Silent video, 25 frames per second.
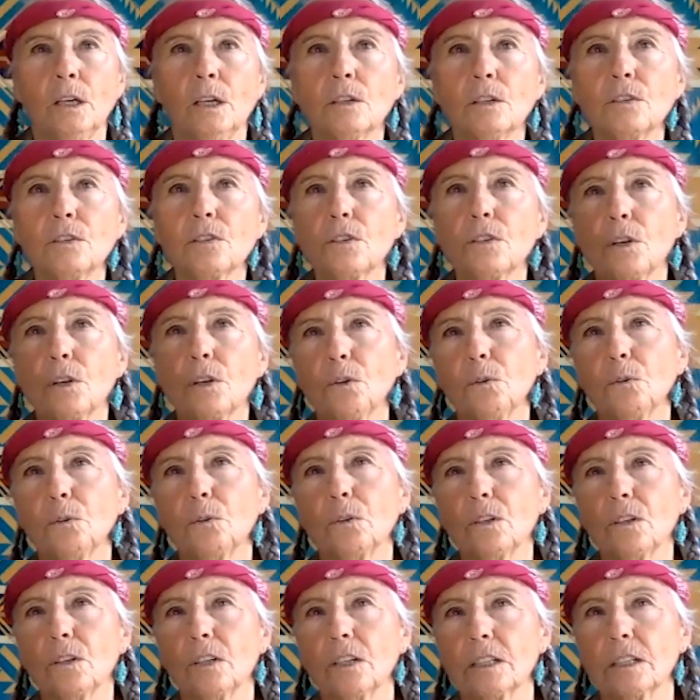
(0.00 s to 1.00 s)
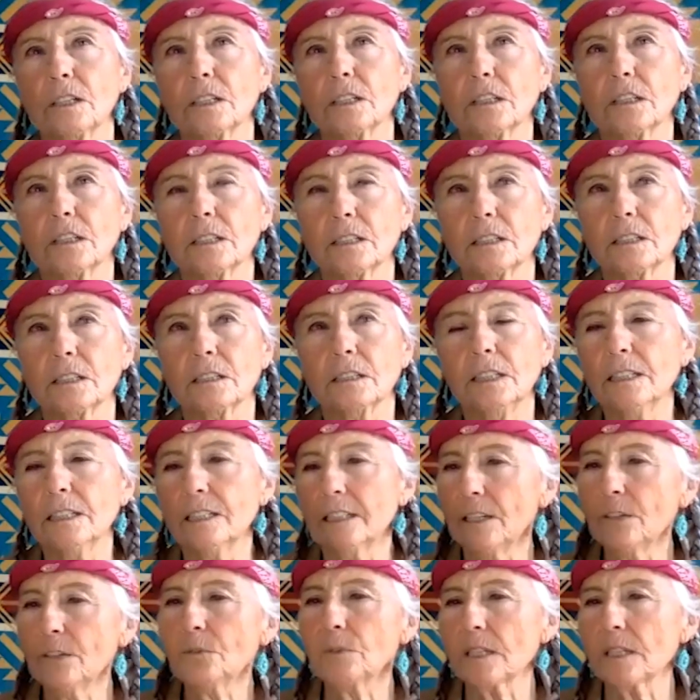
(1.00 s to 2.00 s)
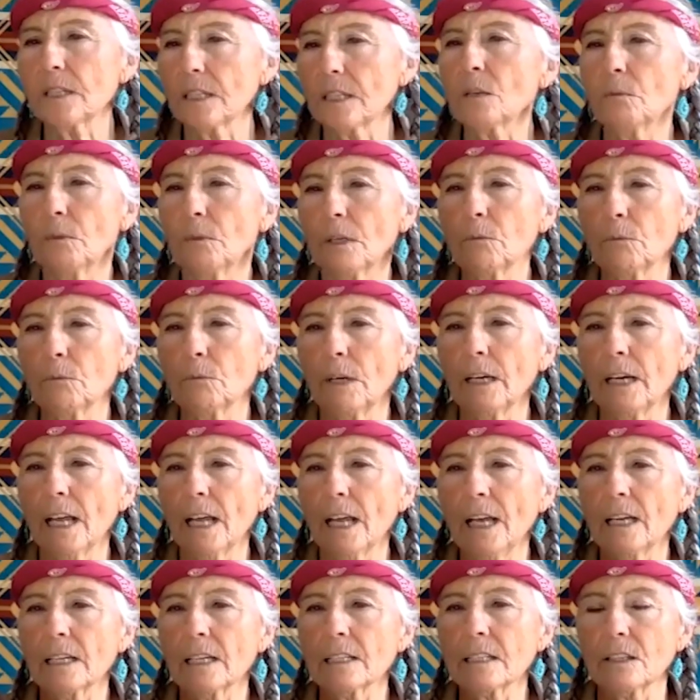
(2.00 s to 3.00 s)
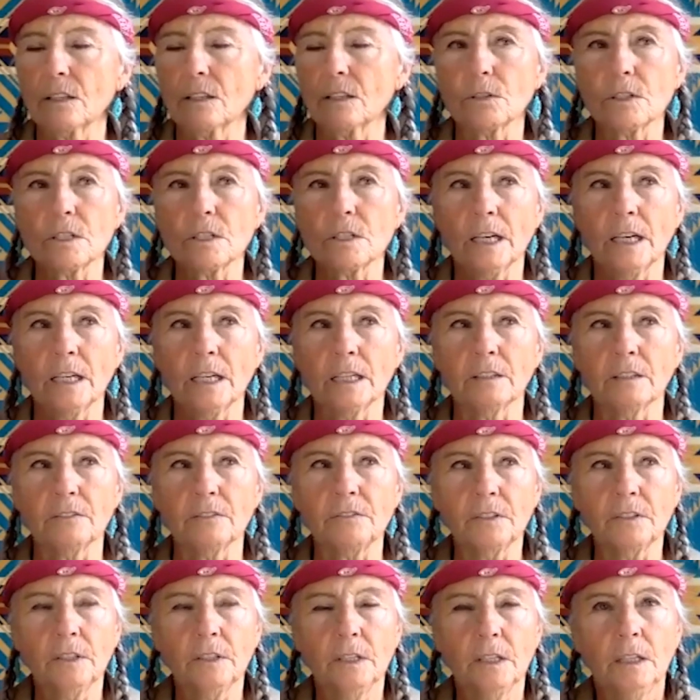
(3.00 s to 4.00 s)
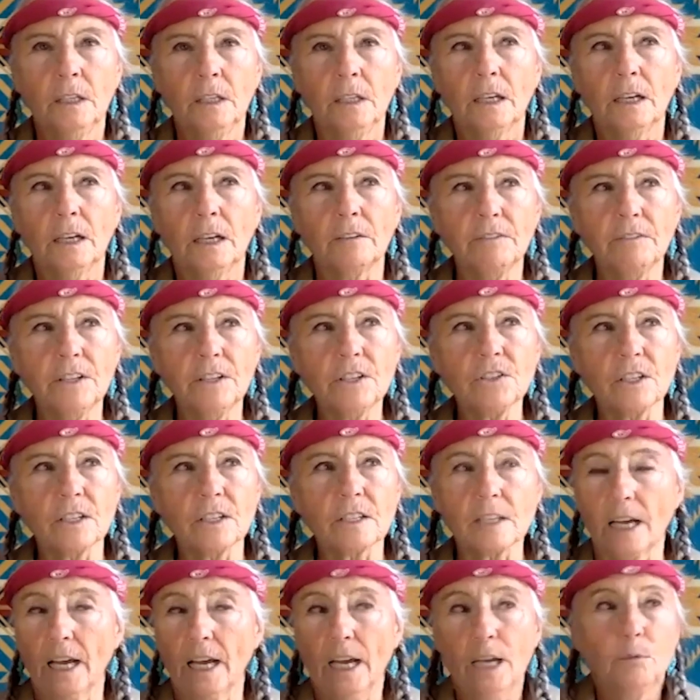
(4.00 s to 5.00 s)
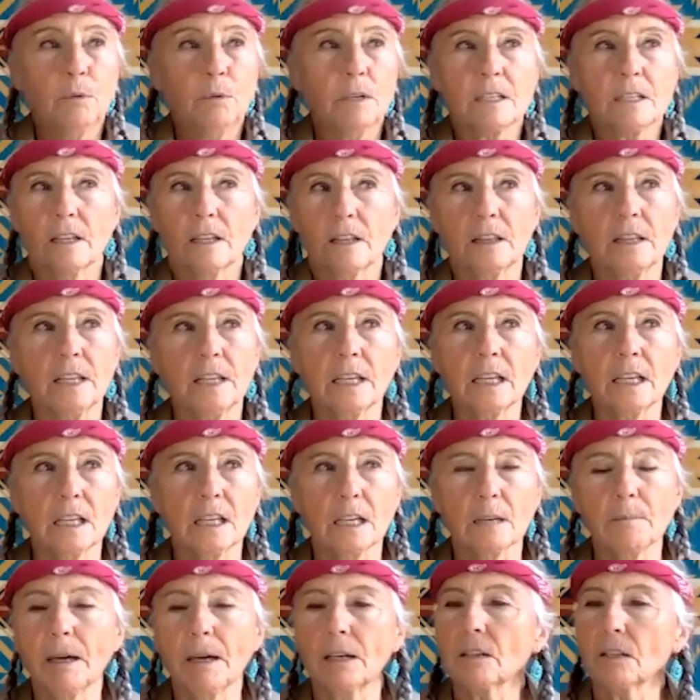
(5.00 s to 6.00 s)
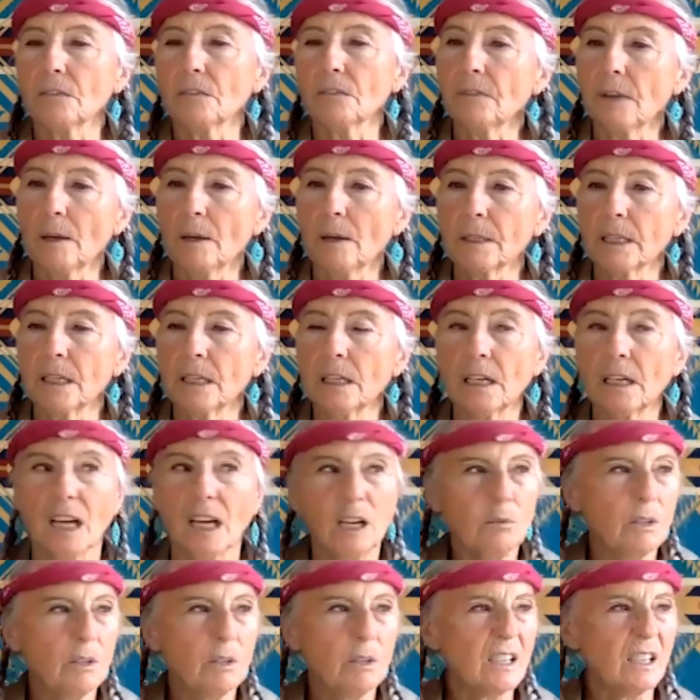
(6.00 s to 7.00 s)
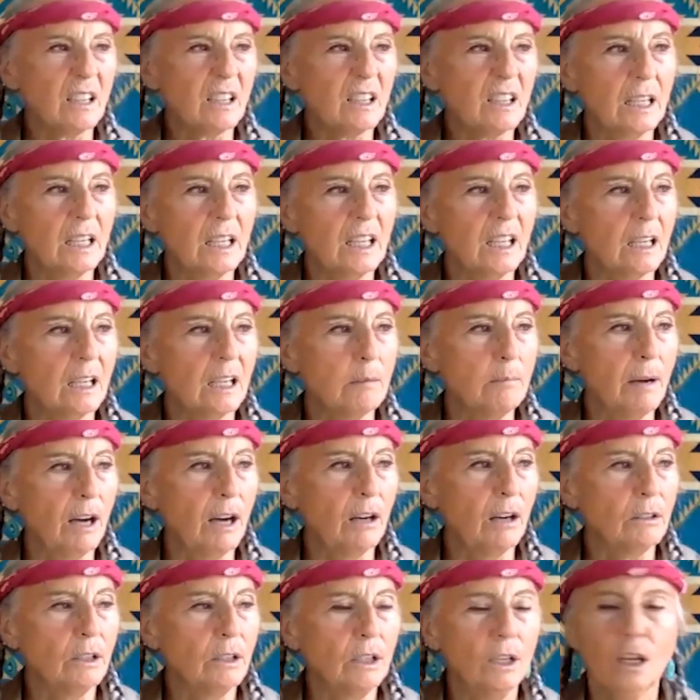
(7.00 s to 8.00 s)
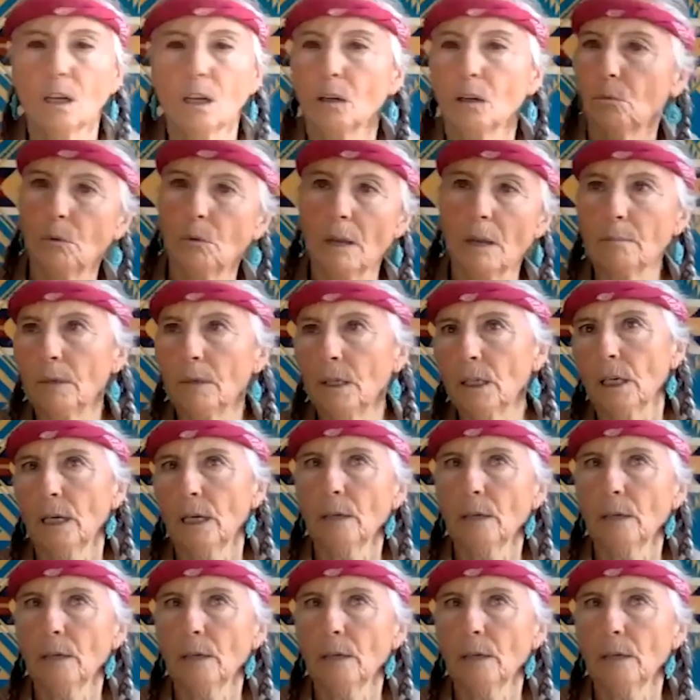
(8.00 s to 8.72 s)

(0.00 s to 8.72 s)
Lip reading: So it's interesting when one has those kind of visions. I wasn't thinking about the feminine. I wasn't thinking about women.